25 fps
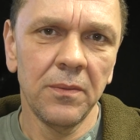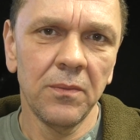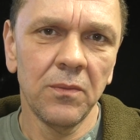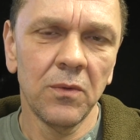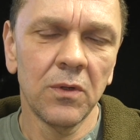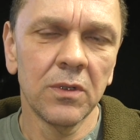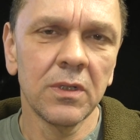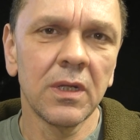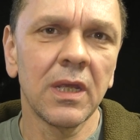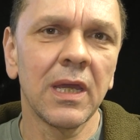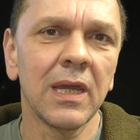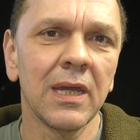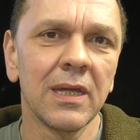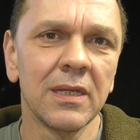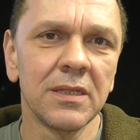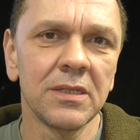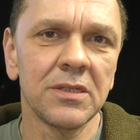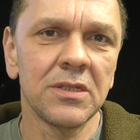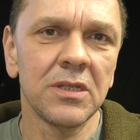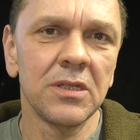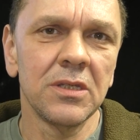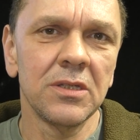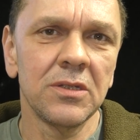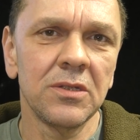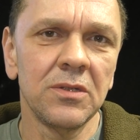one CAN
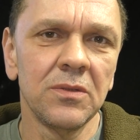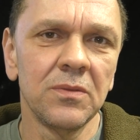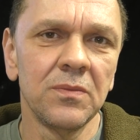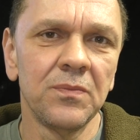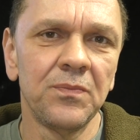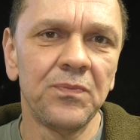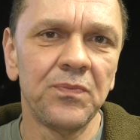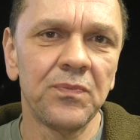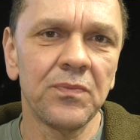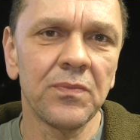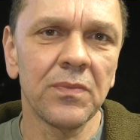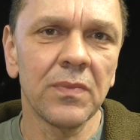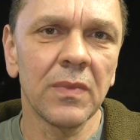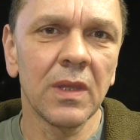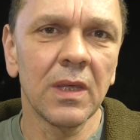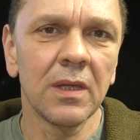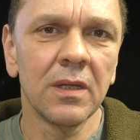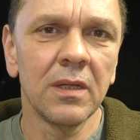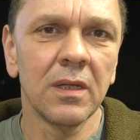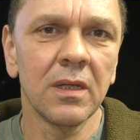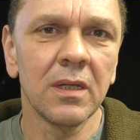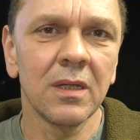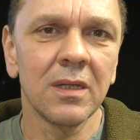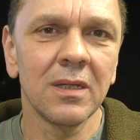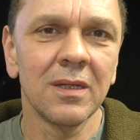system,
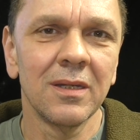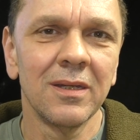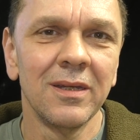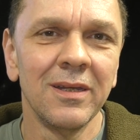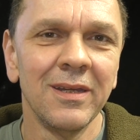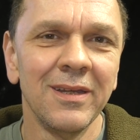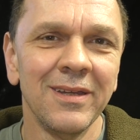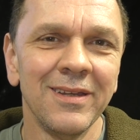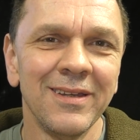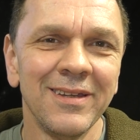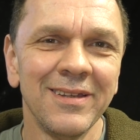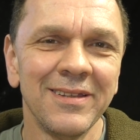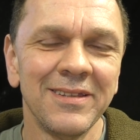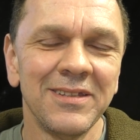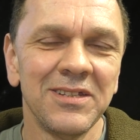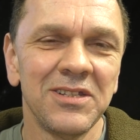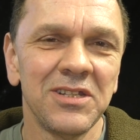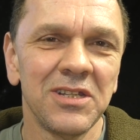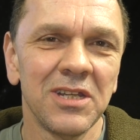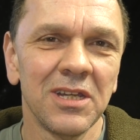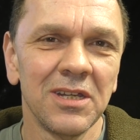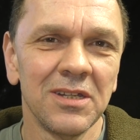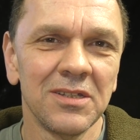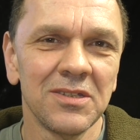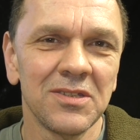the
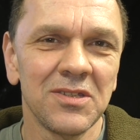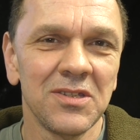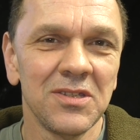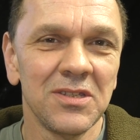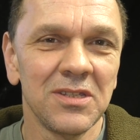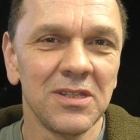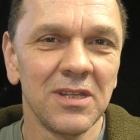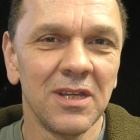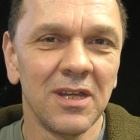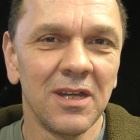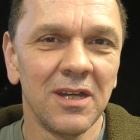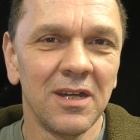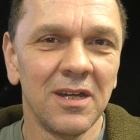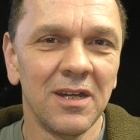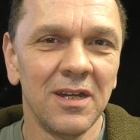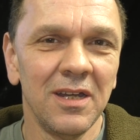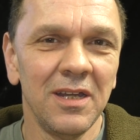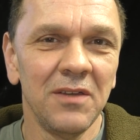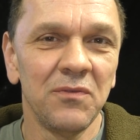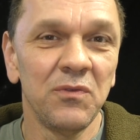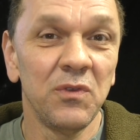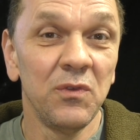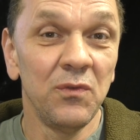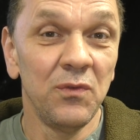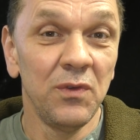chances are,
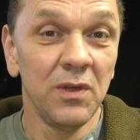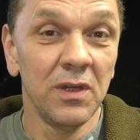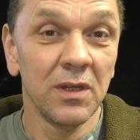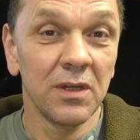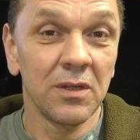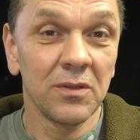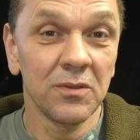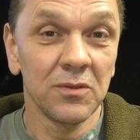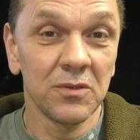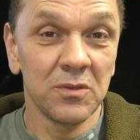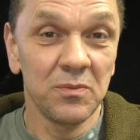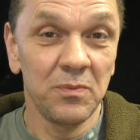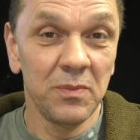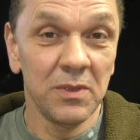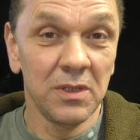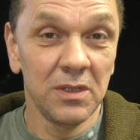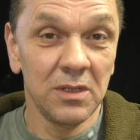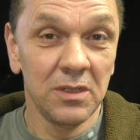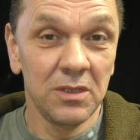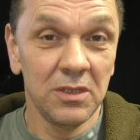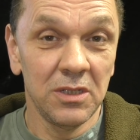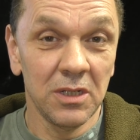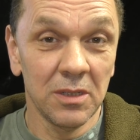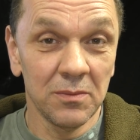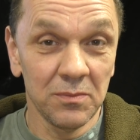if the vehicle's
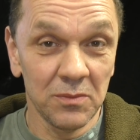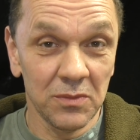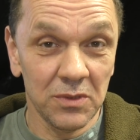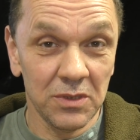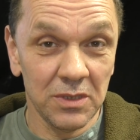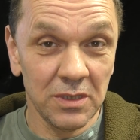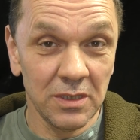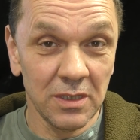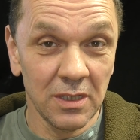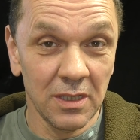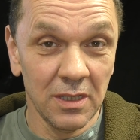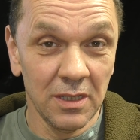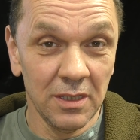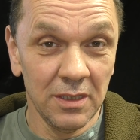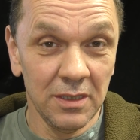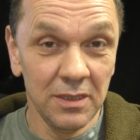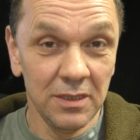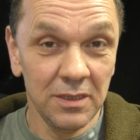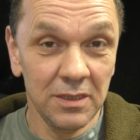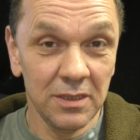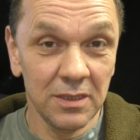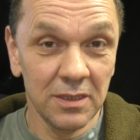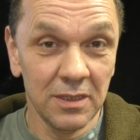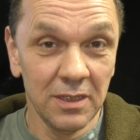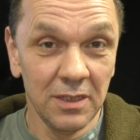been jump
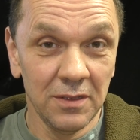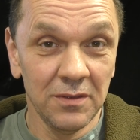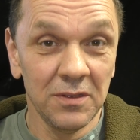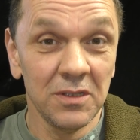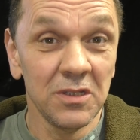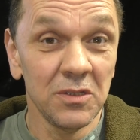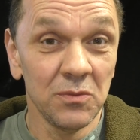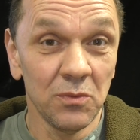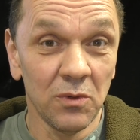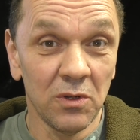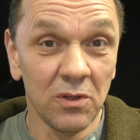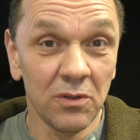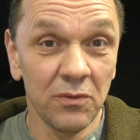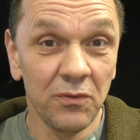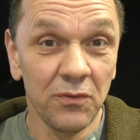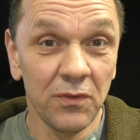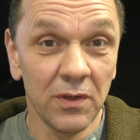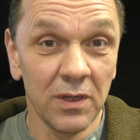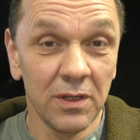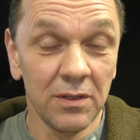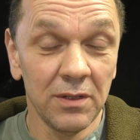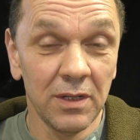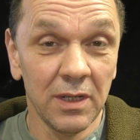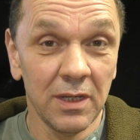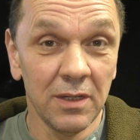started, now this is what I
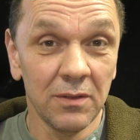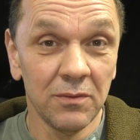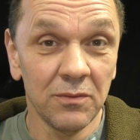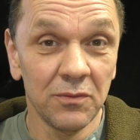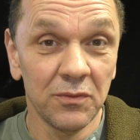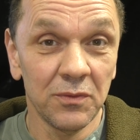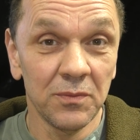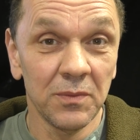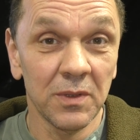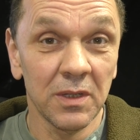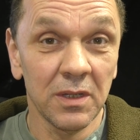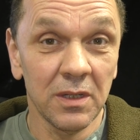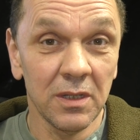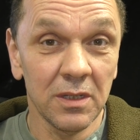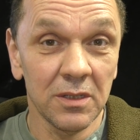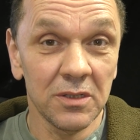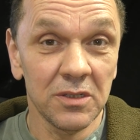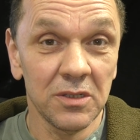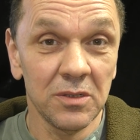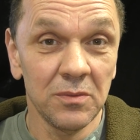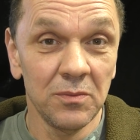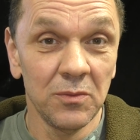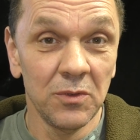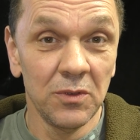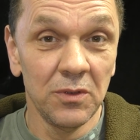found out from the
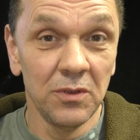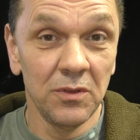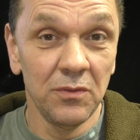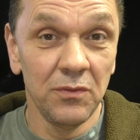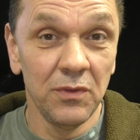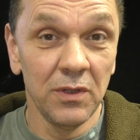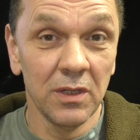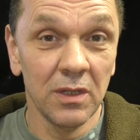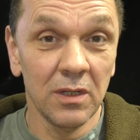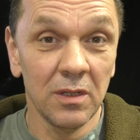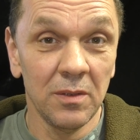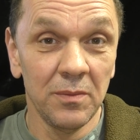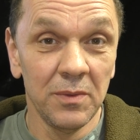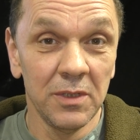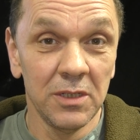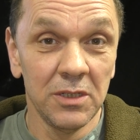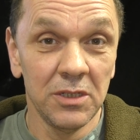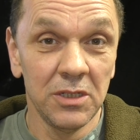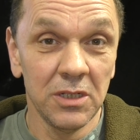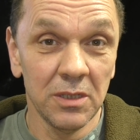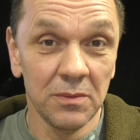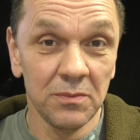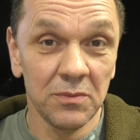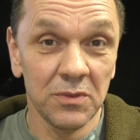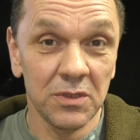customer, the vehicle had
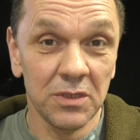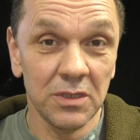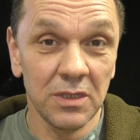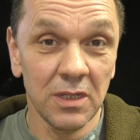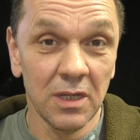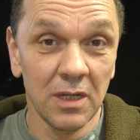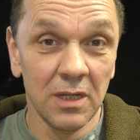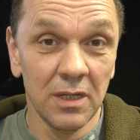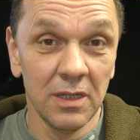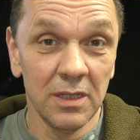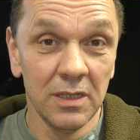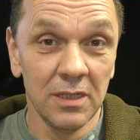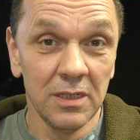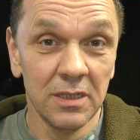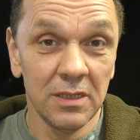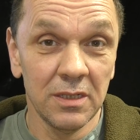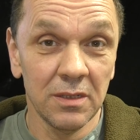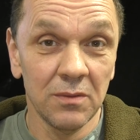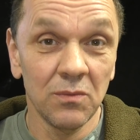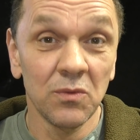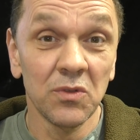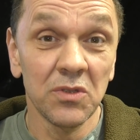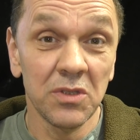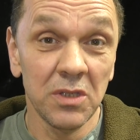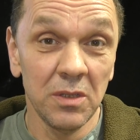been jump started,
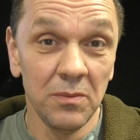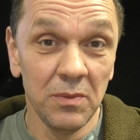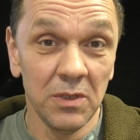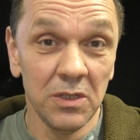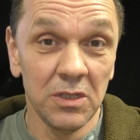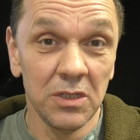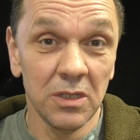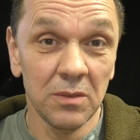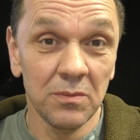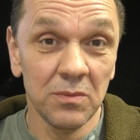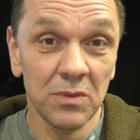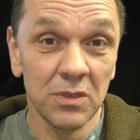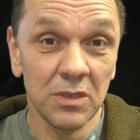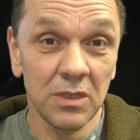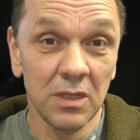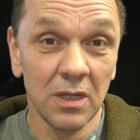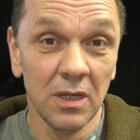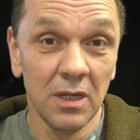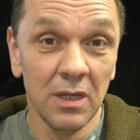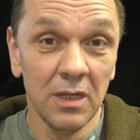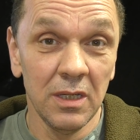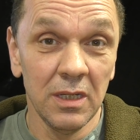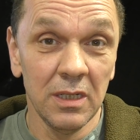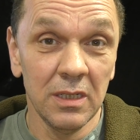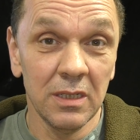and once it had been jump
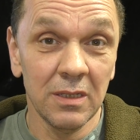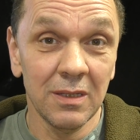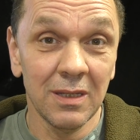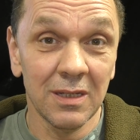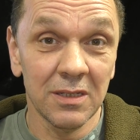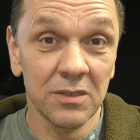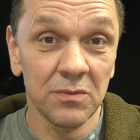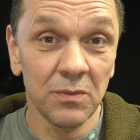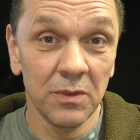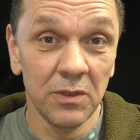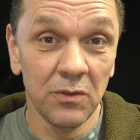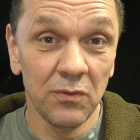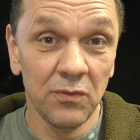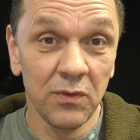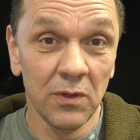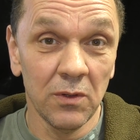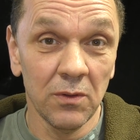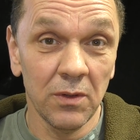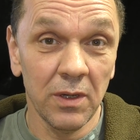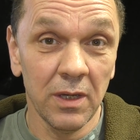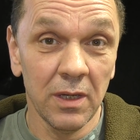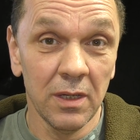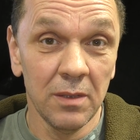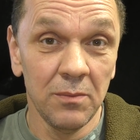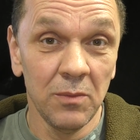started, that's when the
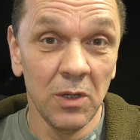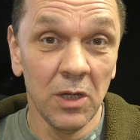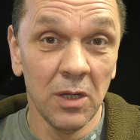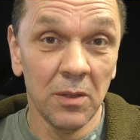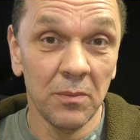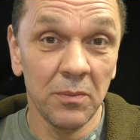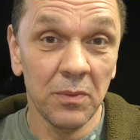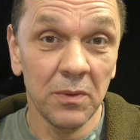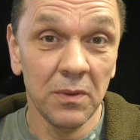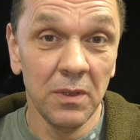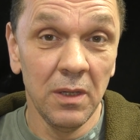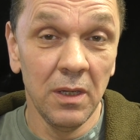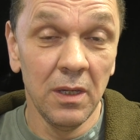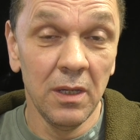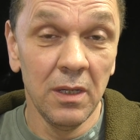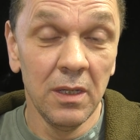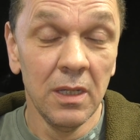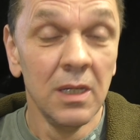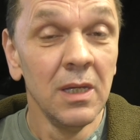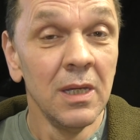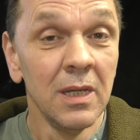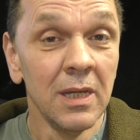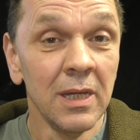fault came up. Yeah,